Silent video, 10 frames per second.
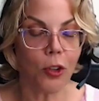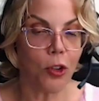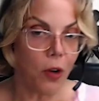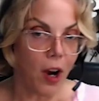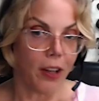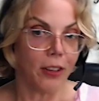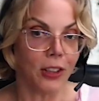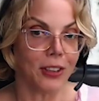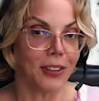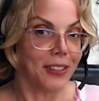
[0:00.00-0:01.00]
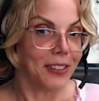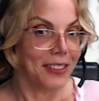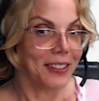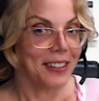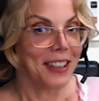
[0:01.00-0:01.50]
close your eyes
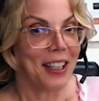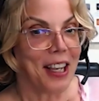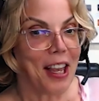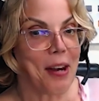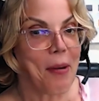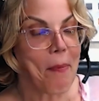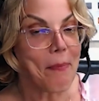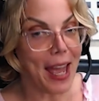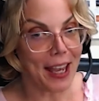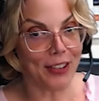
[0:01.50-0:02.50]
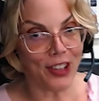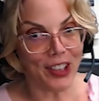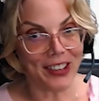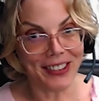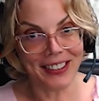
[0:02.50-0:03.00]
and
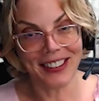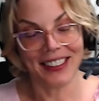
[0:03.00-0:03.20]
imagine